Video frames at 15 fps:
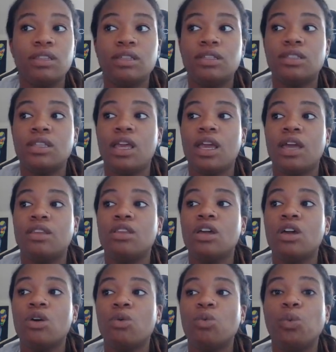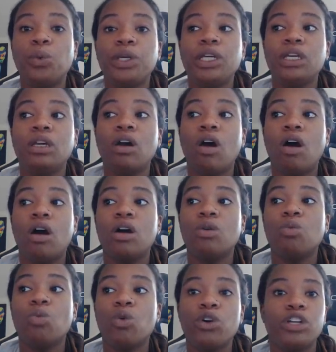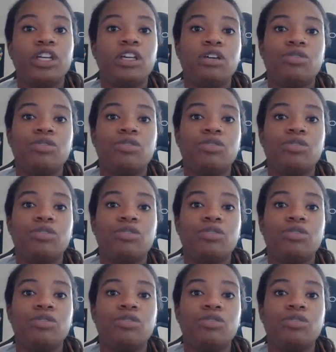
this thing, and we are working